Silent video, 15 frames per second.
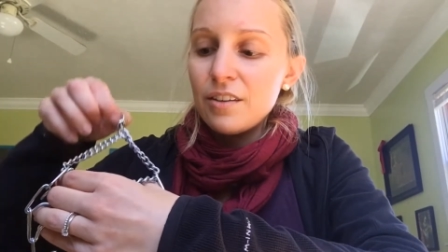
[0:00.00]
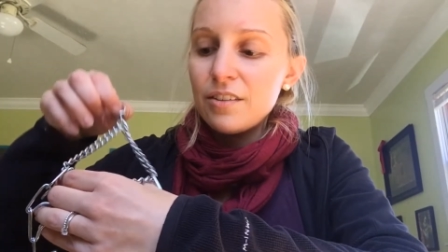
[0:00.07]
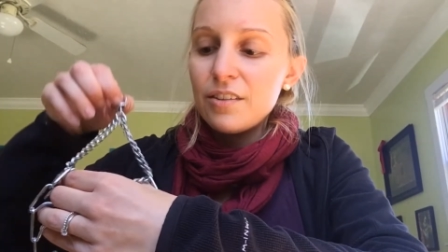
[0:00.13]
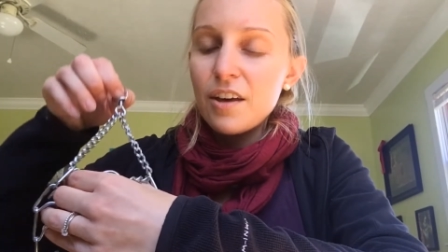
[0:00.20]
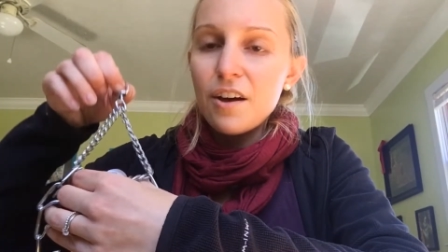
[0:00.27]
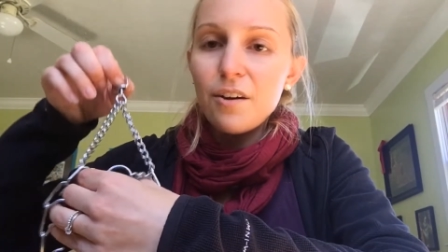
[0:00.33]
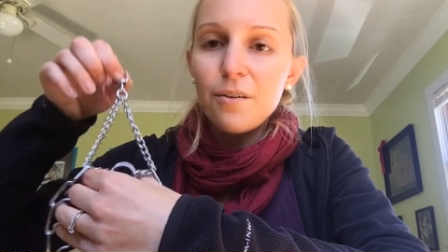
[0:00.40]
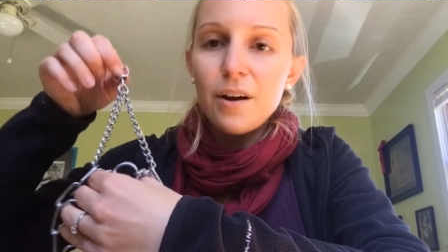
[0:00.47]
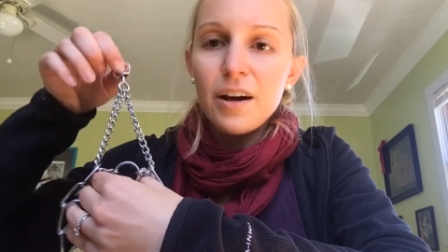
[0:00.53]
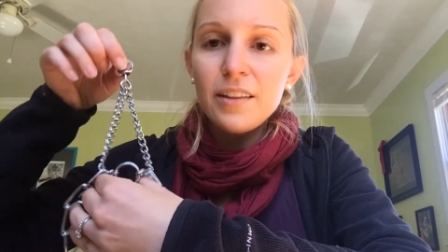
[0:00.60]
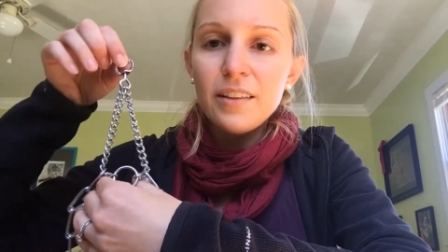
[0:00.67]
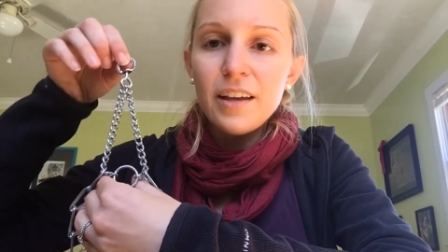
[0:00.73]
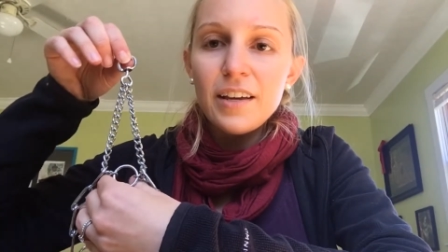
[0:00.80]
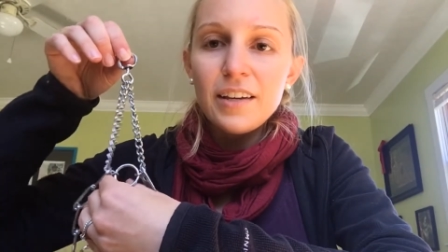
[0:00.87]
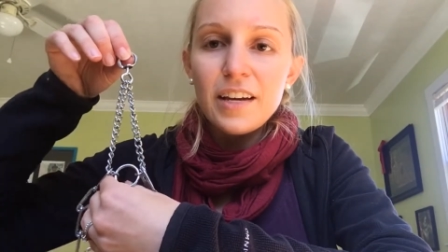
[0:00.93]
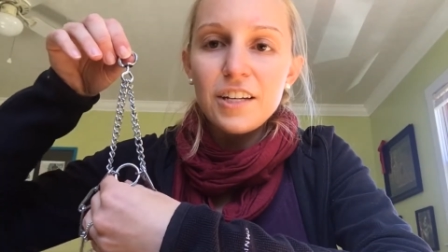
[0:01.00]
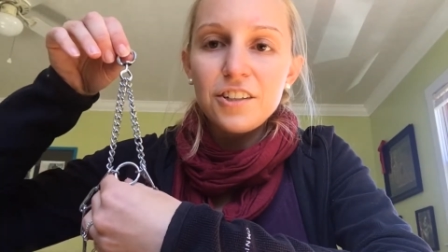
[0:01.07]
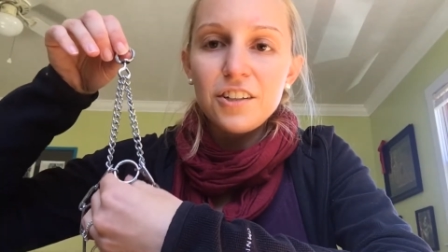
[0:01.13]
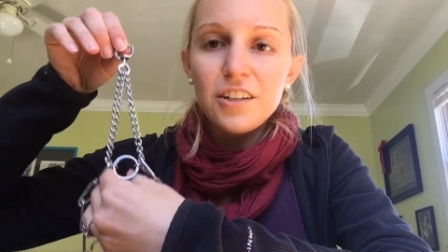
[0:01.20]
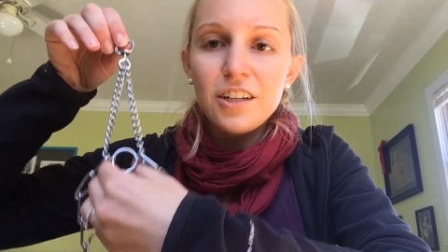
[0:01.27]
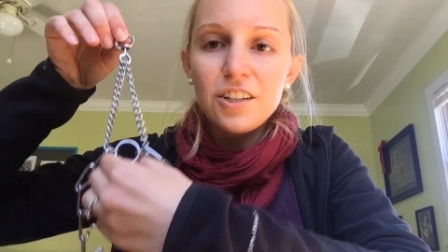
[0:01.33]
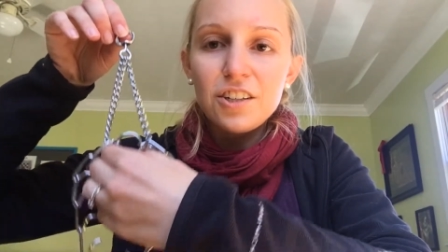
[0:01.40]
So unlike a
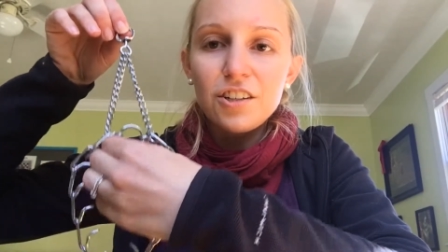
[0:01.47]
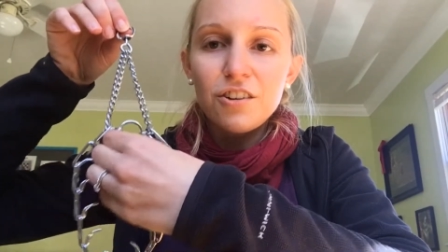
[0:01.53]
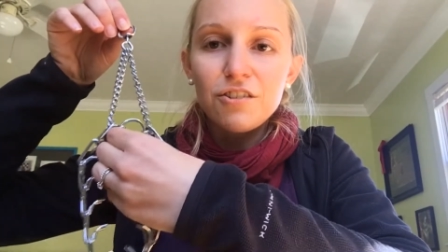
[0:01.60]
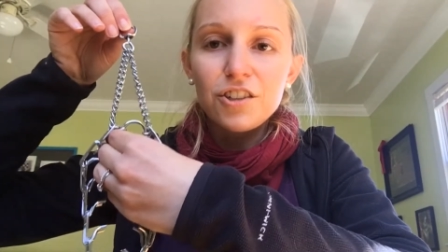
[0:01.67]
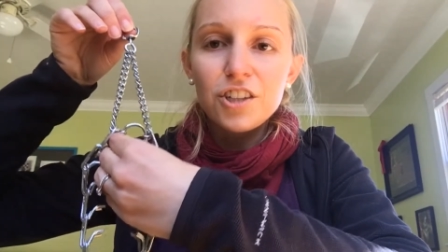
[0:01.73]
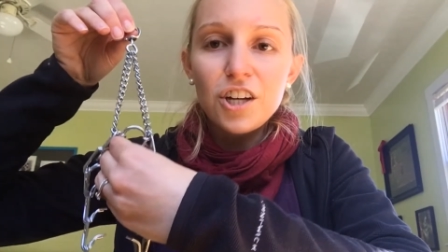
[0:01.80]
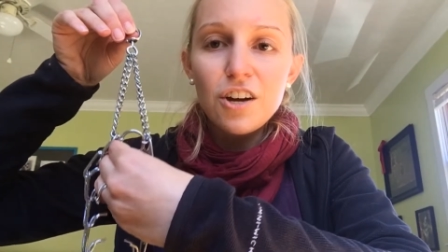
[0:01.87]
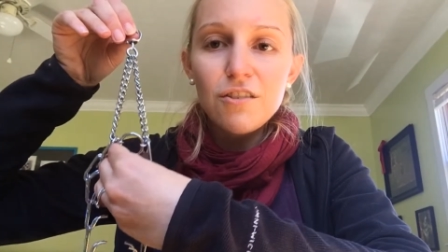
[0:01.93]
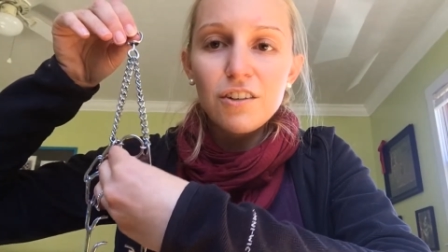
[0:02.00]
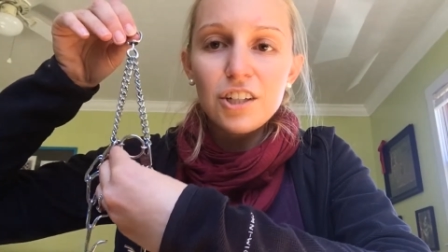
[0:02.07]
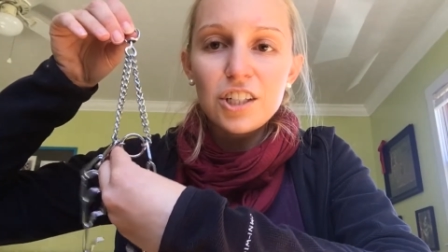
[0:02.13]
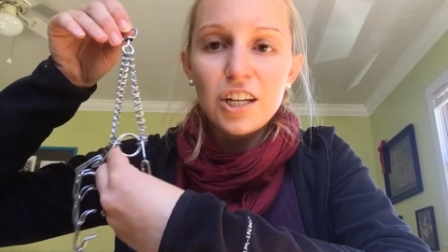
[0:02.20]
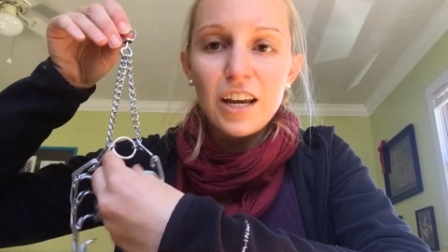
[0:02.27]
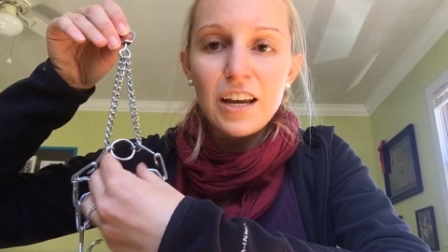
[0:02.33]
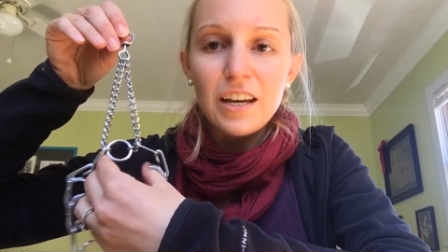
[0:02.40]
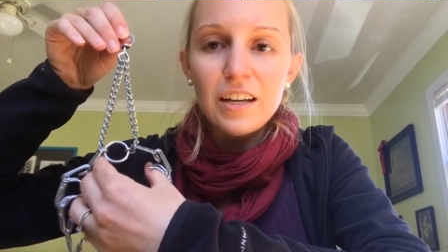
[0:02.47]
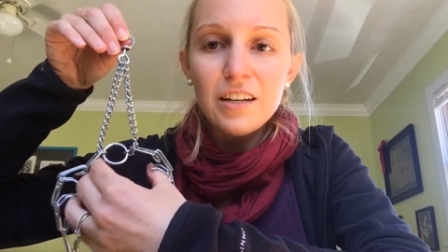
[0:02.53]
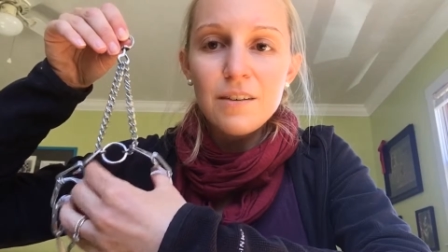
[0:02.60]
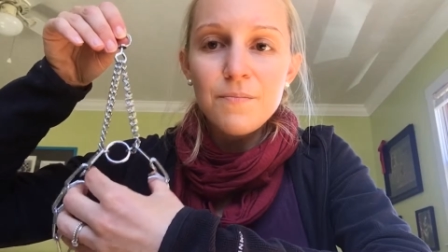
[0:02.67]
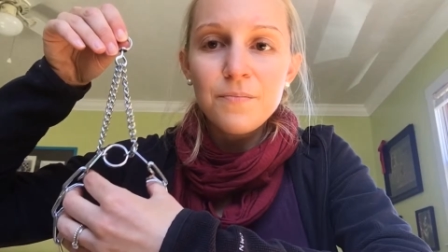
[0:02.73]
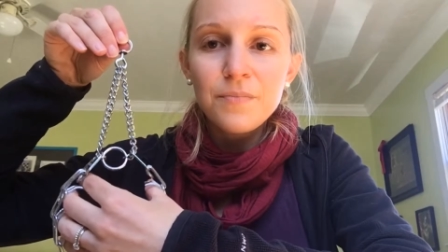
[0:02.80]
traditional choke chain,